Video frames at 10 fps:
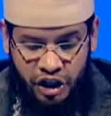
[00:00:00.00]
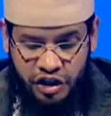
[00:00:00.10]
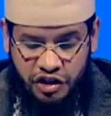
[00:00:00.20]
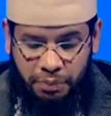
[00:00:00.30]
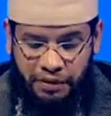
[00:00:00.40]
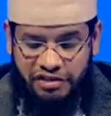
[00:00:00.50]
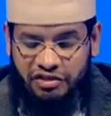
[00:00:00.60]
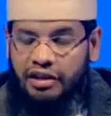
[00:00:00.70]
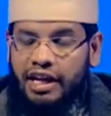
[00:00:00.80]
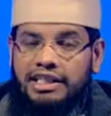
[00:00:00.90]
So Prophet
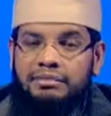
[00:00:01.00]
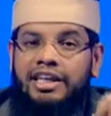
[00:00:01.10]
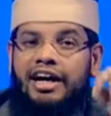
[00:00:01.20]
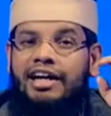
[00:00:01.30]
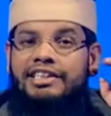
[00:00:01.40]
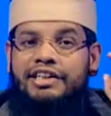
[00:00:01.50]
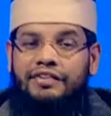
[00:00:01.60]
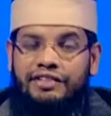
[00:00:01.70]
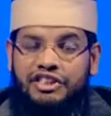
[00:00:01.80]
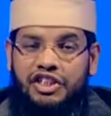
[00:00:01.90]
Sallallahu Alaihi Wasallam, he heard the
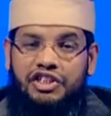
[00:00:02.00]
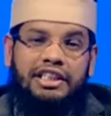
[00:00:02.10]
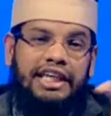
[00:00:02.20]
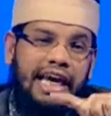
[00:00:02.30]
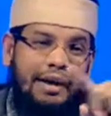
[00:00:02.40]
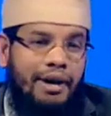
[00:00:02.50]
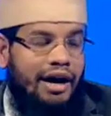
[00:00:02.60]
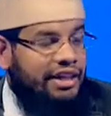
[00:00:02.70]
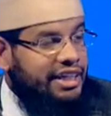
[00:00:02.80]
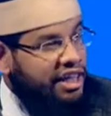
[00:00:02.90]
conversation, he came
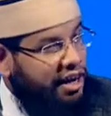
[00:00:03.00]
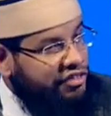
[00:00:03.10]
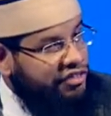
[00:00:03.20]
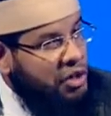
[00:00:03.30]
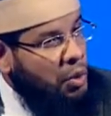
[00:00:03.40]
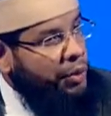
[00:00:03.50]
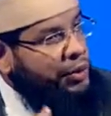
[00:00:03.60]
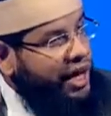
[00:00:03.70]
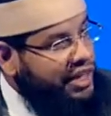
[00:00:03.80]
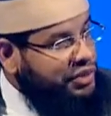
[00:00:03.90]
out and he asked, were
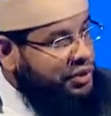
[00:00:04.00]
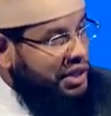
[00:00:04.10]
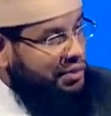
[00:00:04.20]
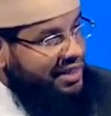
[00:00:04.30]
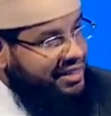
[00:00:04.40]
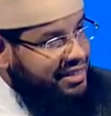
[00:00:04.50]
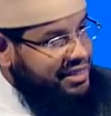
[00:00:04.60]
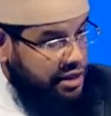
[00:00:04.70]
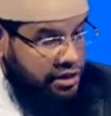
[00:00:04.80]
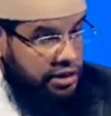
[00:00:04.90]
you guys talking about this thing?
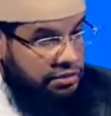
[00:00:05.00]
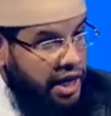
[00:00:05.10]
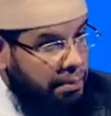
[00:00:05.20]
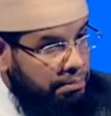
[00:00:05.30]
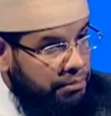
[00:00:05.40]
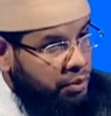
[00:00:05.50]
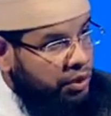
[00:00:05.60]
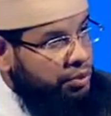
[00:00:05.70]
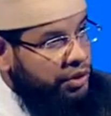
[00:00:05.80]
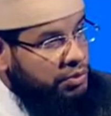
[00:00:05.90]
They said, yep.
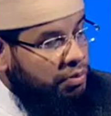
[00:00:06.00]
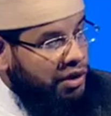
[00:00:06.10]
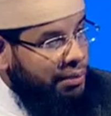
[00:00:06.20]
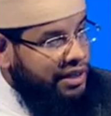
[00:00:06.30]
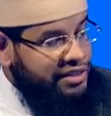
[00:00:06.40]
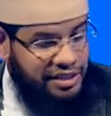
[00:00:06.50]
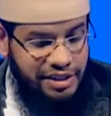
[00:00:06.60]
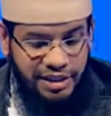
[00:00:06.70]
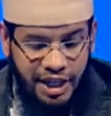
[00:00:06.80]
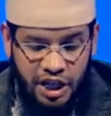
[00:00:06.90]
We spoke about these things.